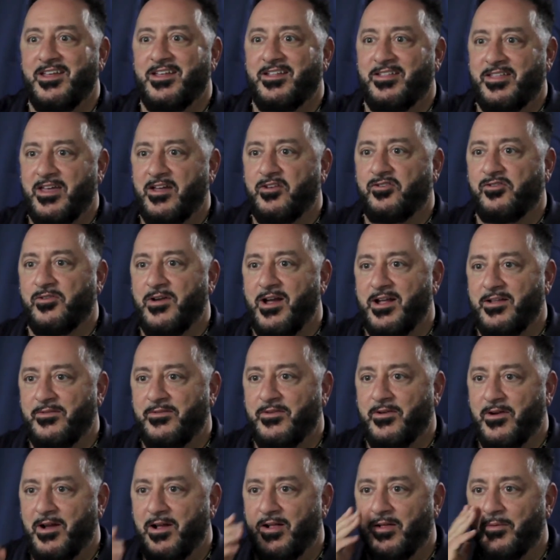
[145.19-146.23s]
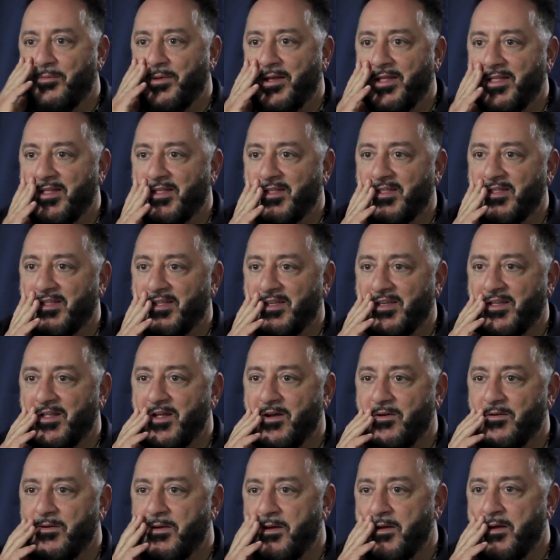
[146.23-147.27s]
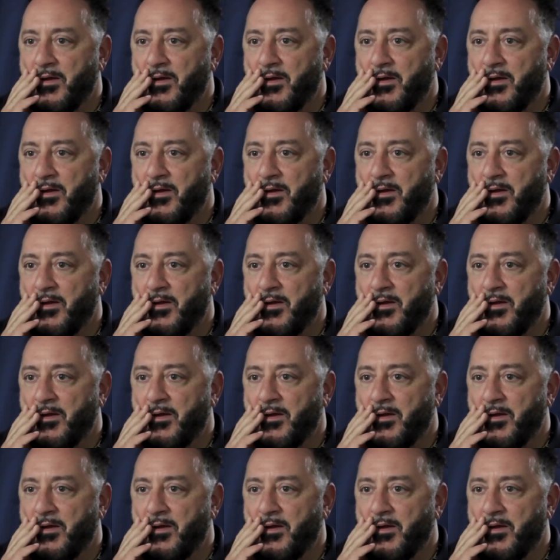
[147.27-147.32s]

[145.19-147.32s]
takes you out of your element and you know,